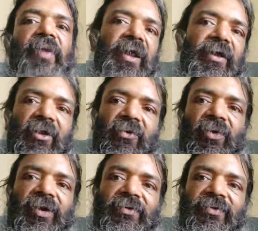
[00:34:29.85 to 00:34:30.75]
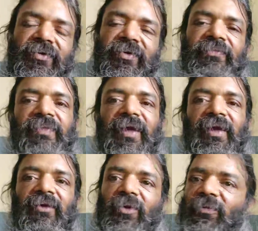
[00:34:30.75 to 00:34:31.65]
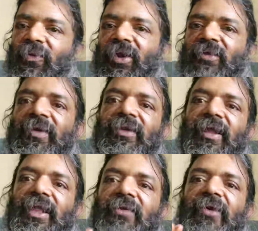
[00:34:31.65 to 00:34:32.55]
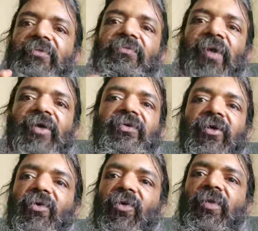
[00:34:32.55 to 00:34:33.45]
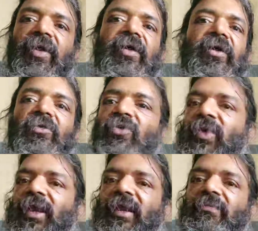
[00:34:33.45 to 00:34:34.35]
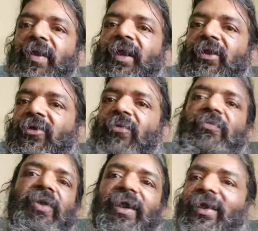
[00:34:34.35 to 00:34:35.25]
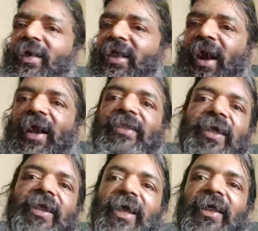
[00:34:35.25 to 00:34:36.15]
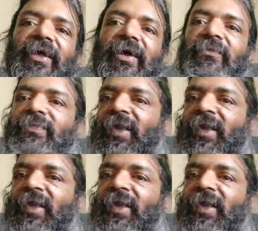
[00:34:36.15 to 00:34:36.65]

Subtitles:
spherical coordinate system. So volume is nothing but function over two independent component and then area.